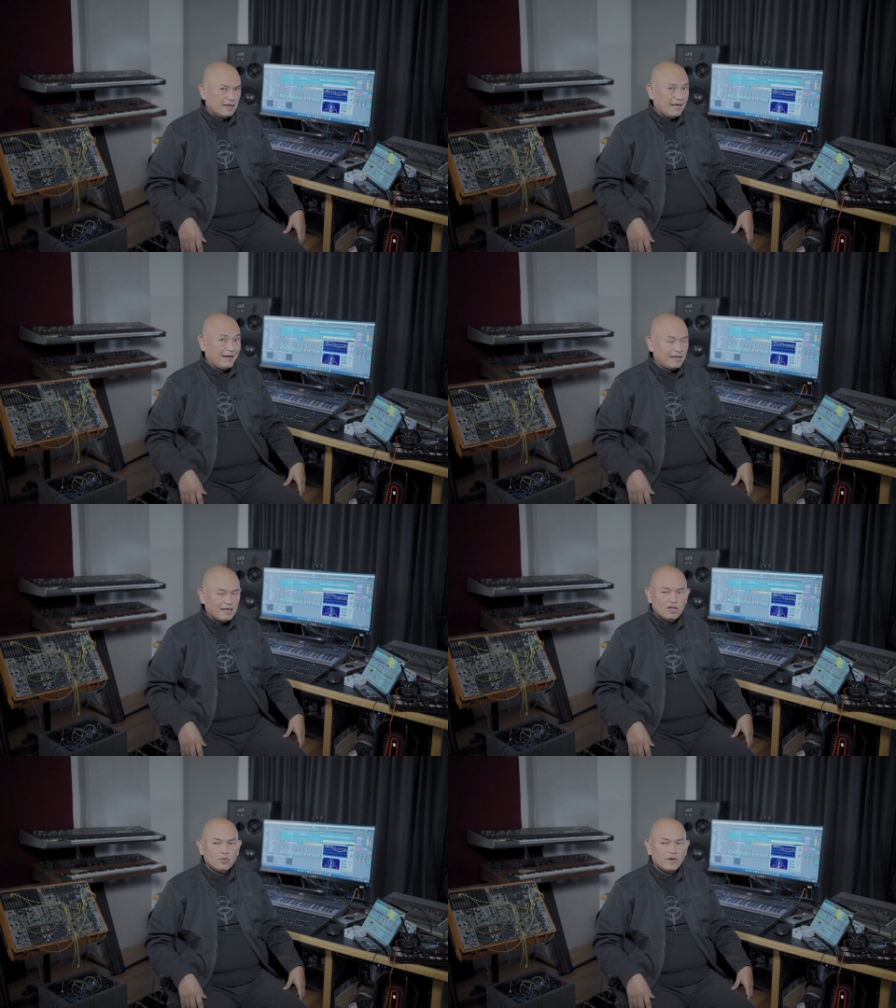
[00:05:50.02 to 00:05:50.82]
getting
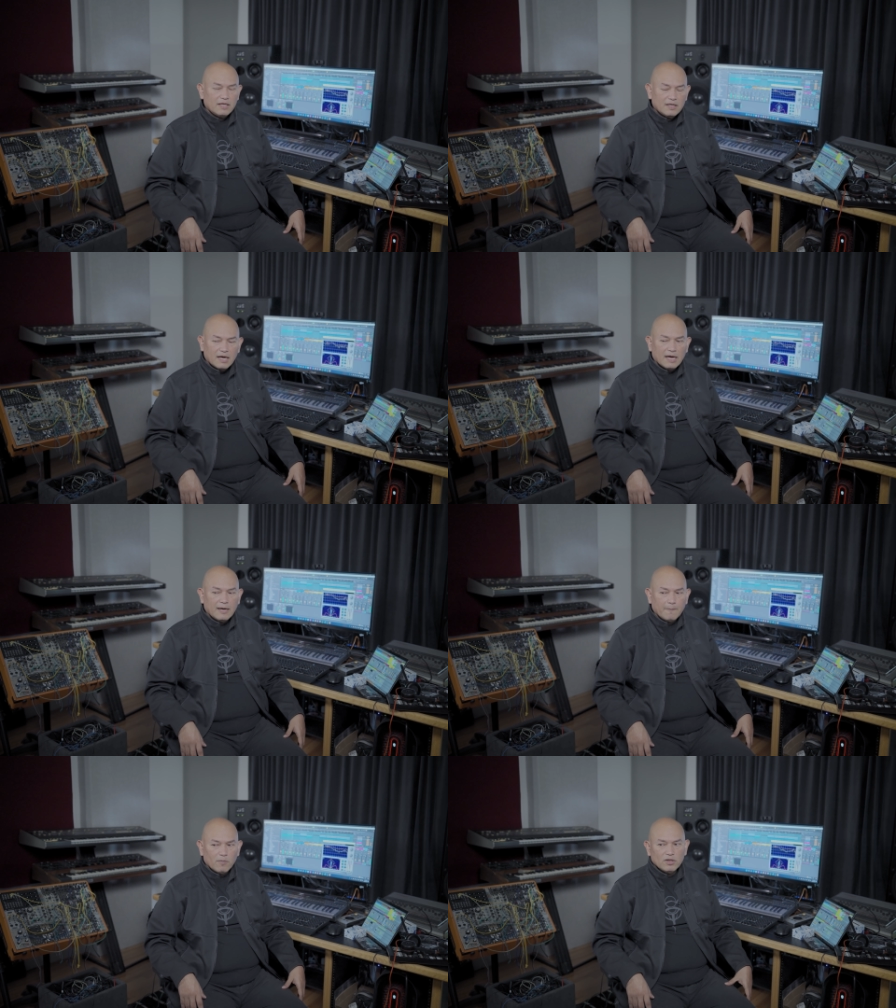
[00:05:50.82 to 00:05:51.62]
into it.
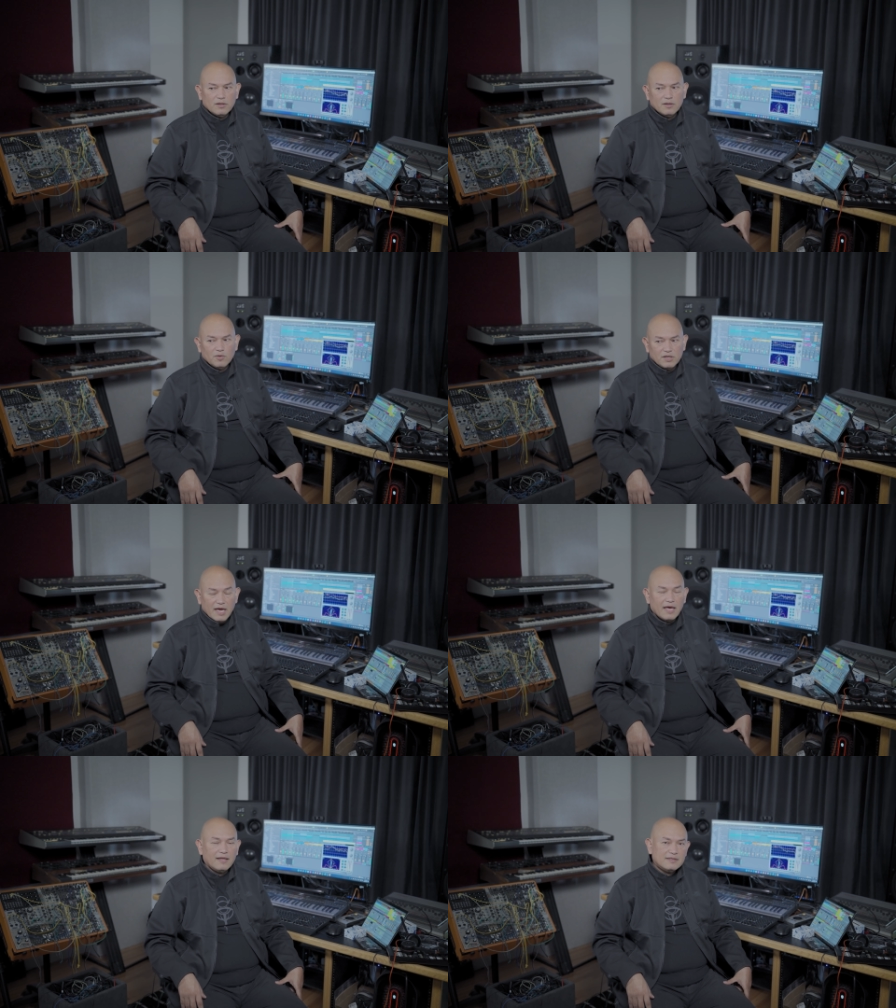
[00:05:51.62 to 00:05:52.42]
Um, but but
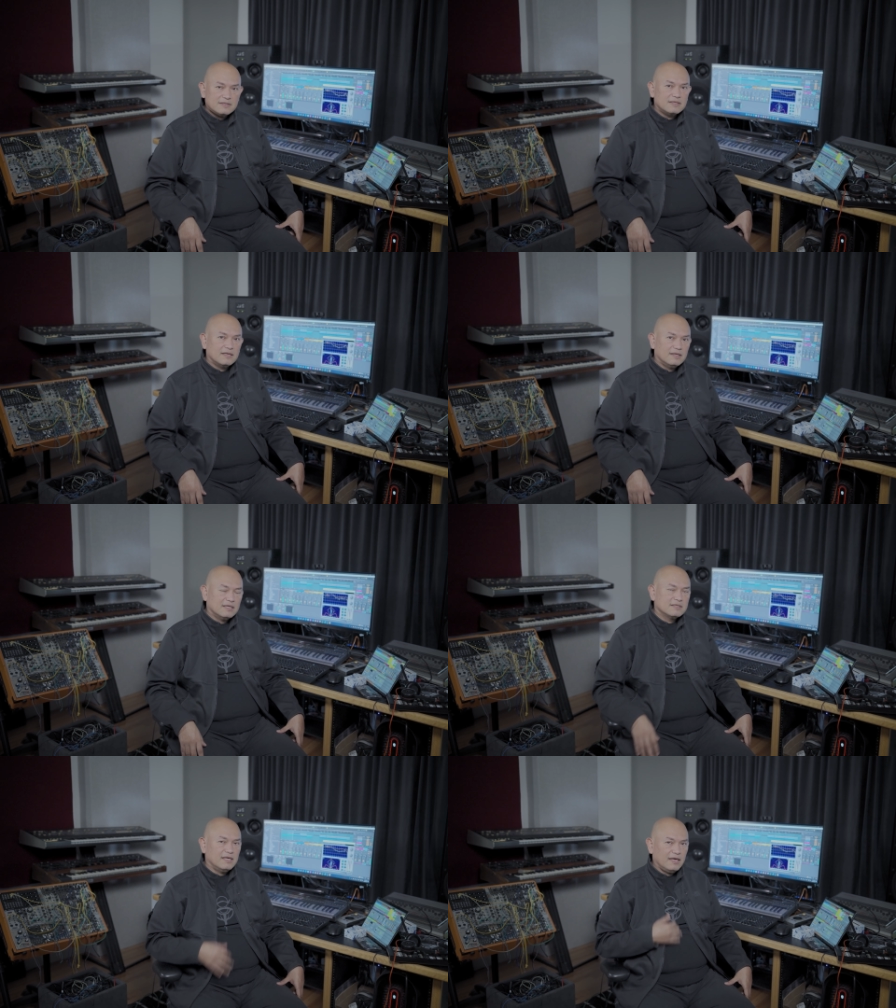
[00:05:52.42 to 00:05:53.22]
yeah, that's
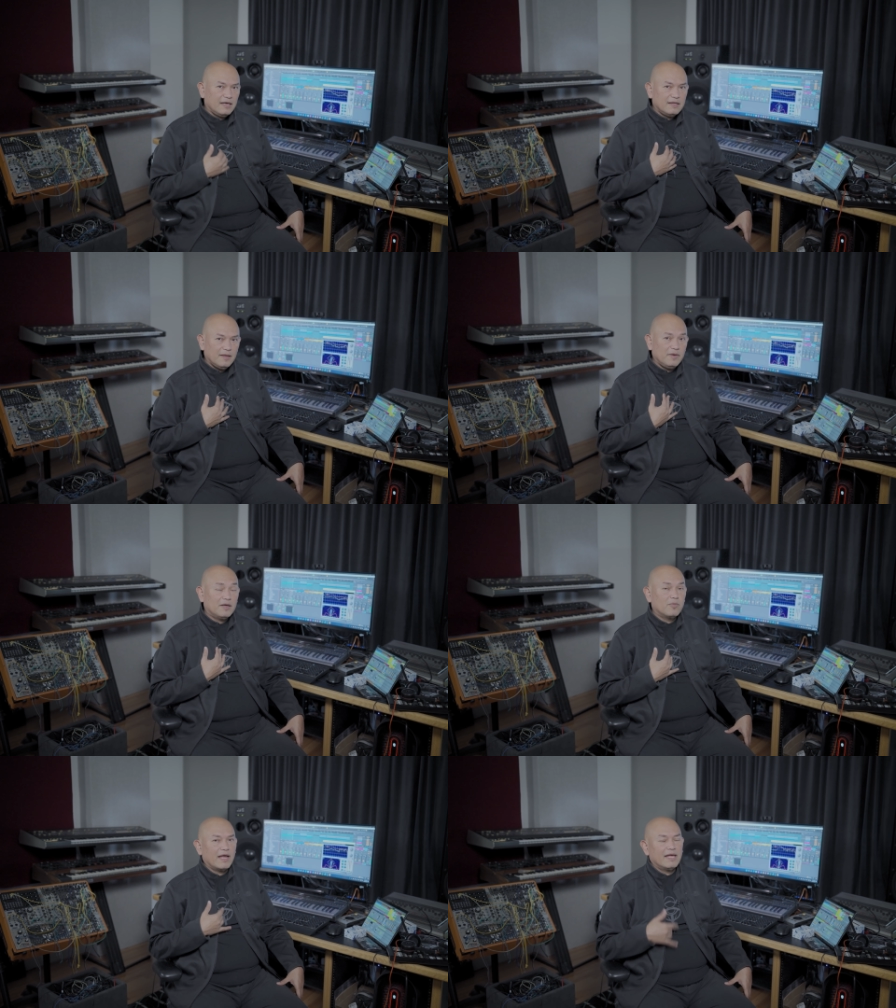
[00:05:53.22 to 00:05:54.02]
that's the the
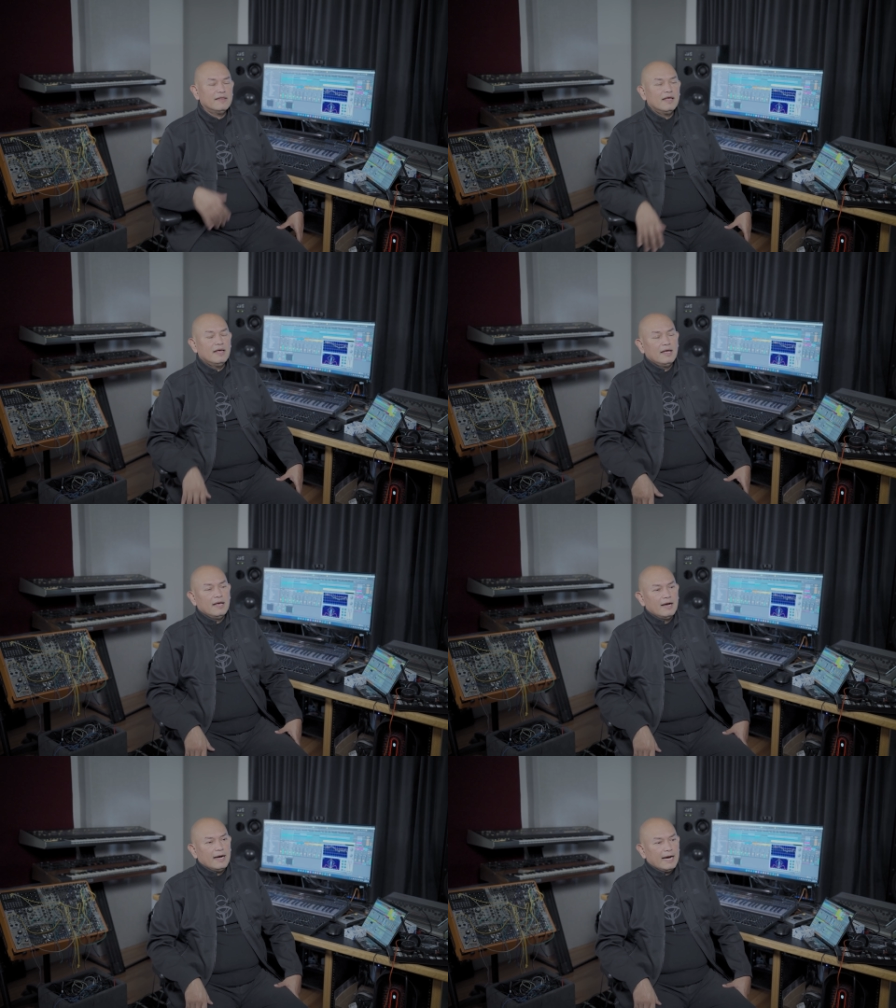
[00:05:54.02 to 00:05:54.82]
big plan.
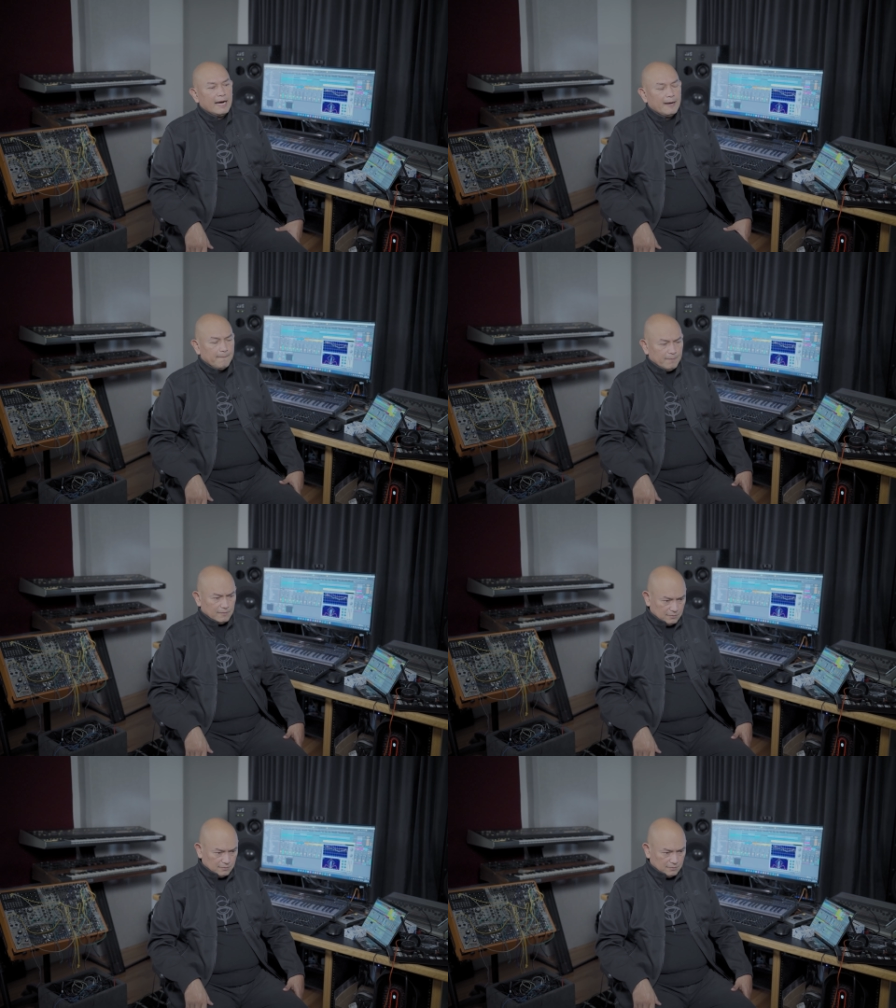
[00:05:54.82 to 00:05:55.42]
Um,